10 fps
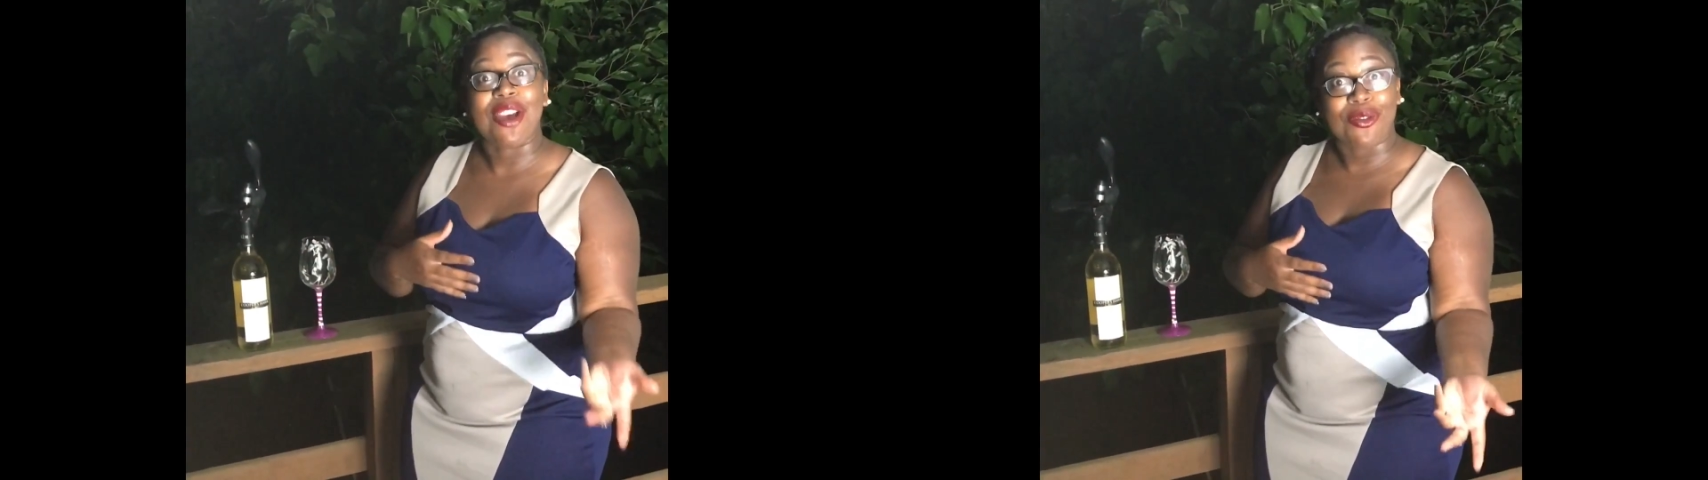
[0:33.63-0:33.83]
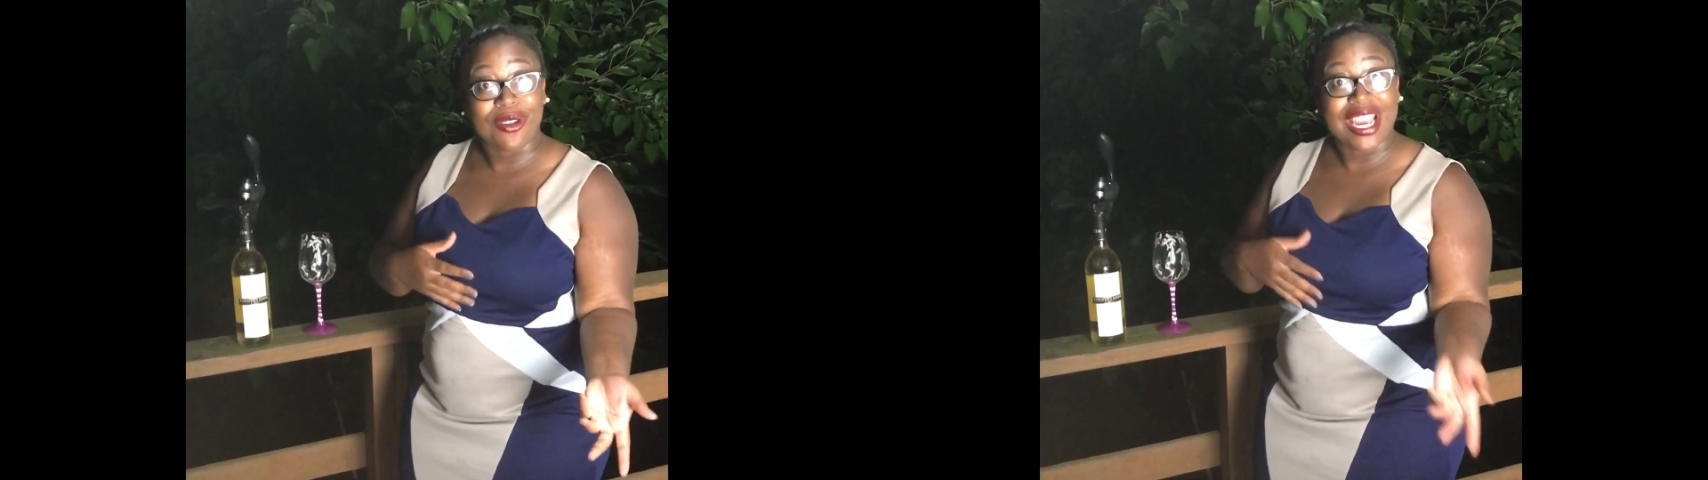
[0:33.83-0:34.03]

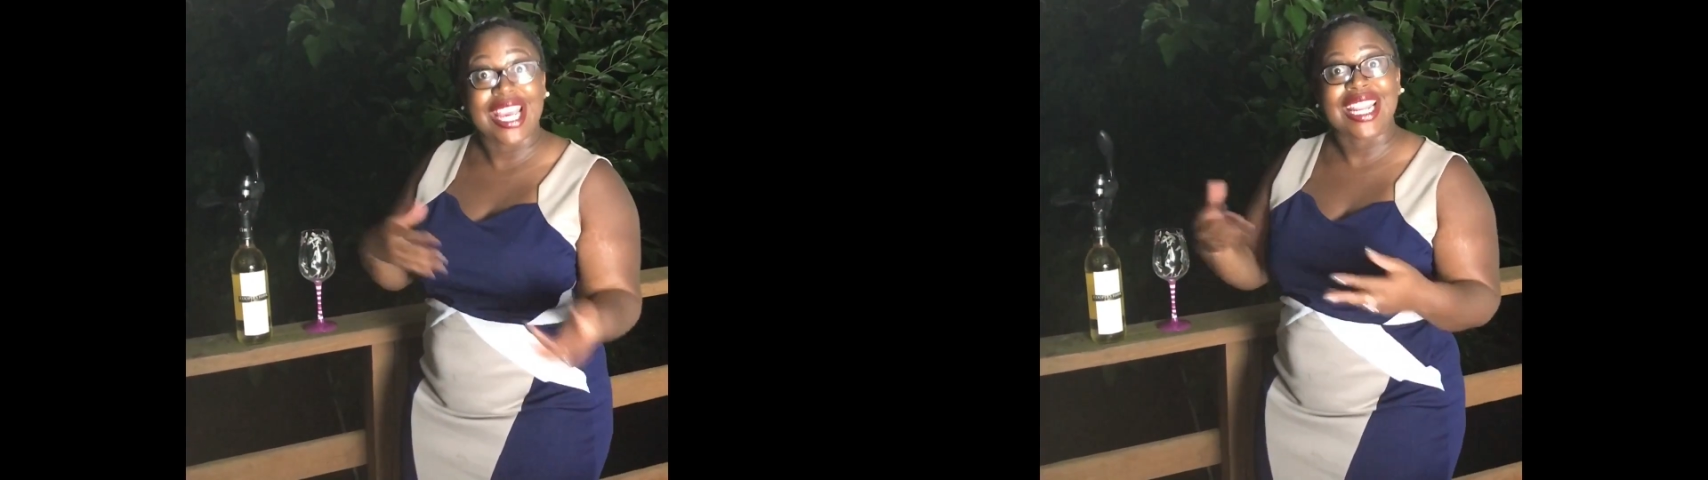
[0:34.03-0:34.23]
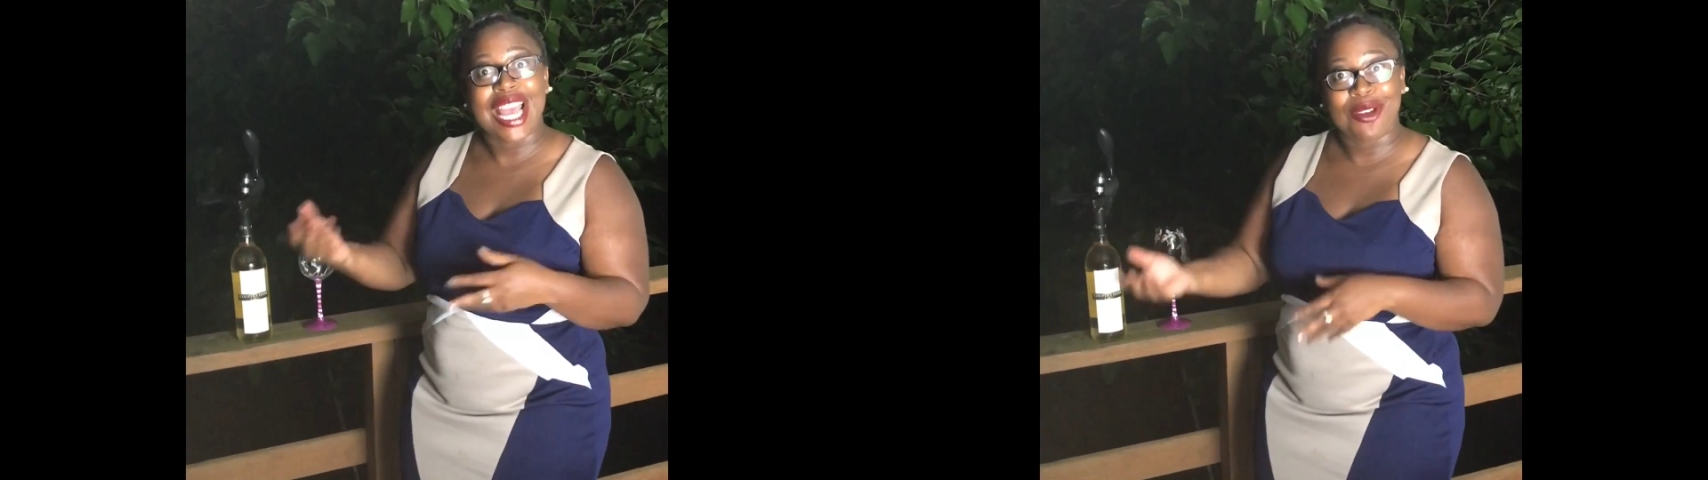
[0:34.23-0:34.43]
have
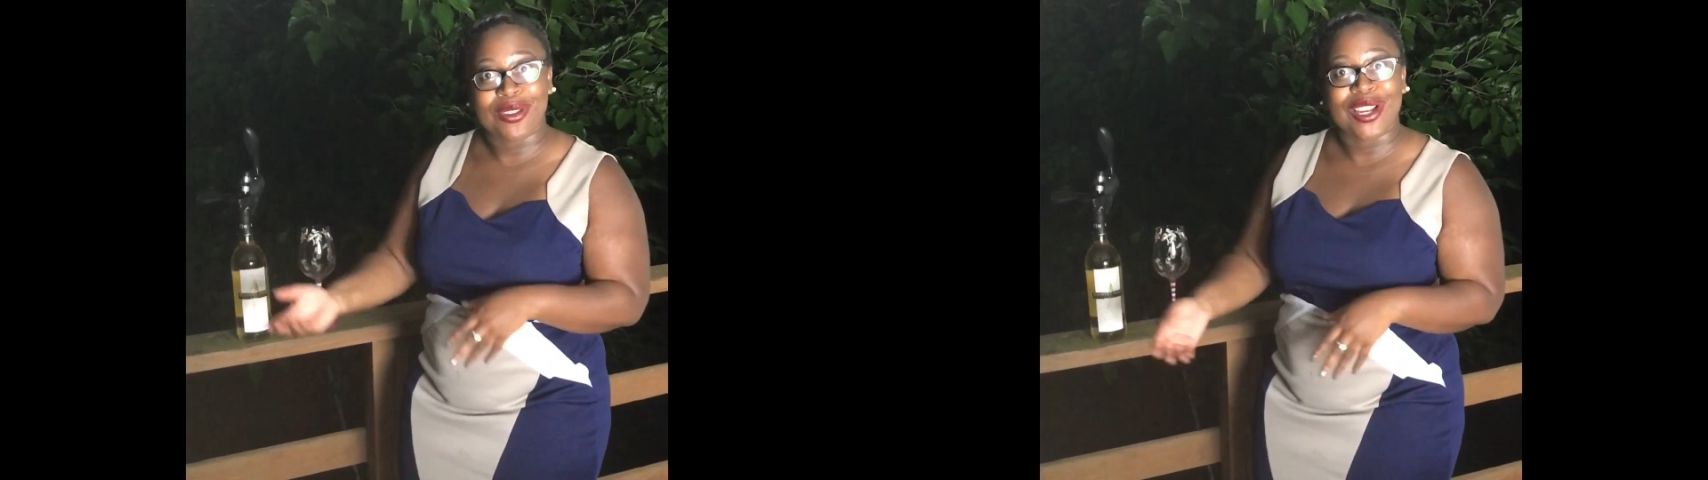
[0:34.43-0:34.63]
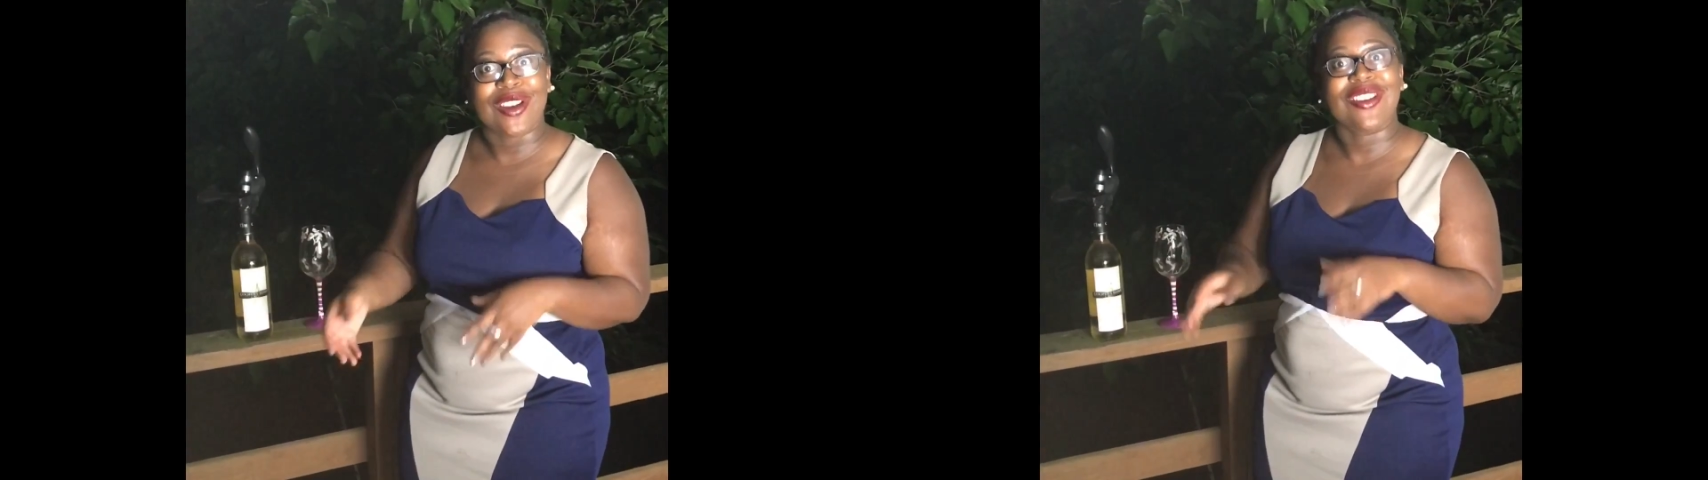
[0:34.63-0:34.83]
read, I
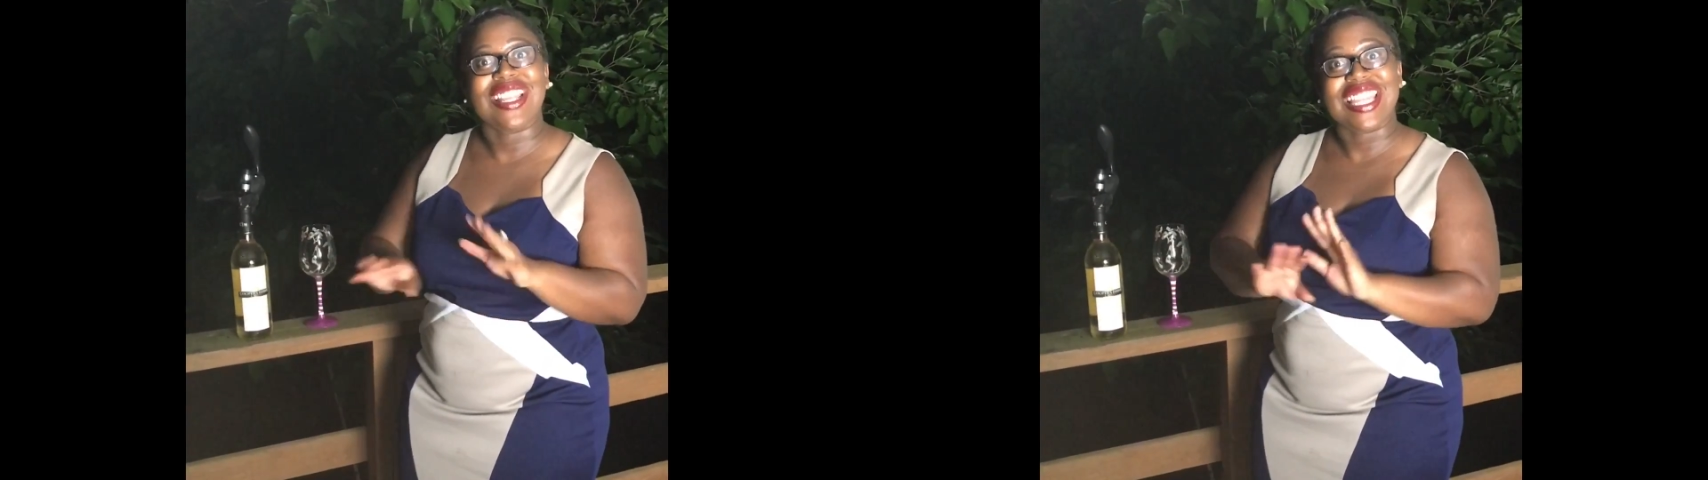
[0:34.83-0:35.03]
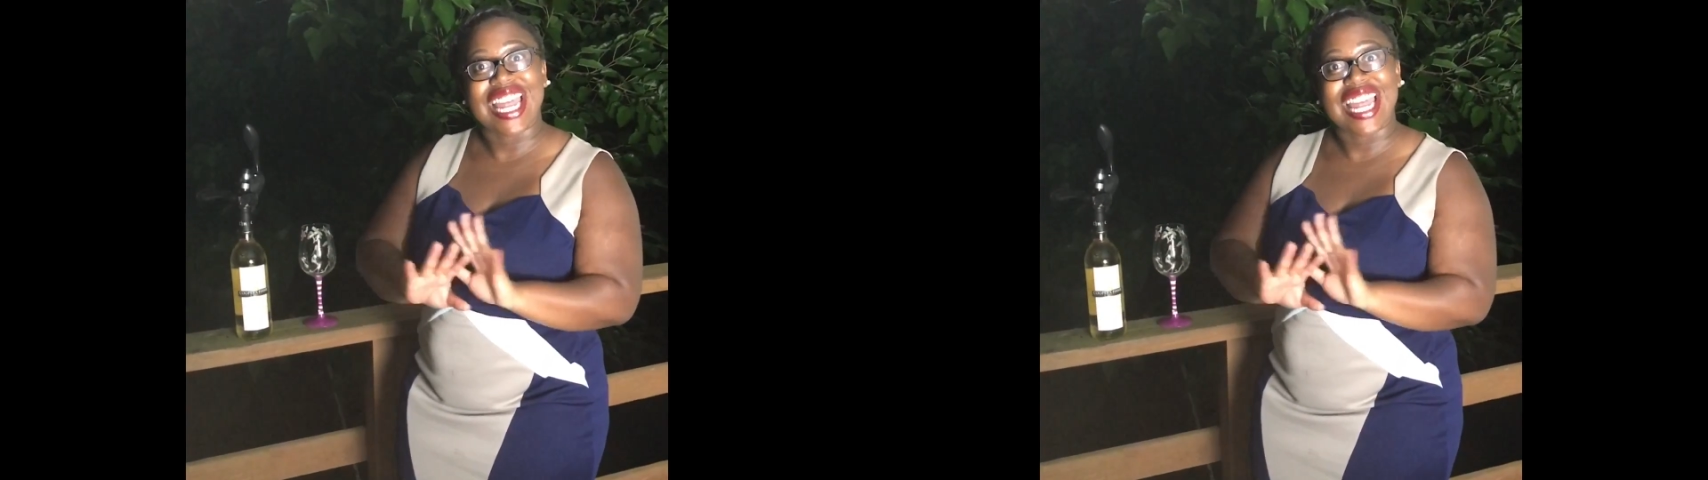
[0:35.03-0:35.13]
have learned,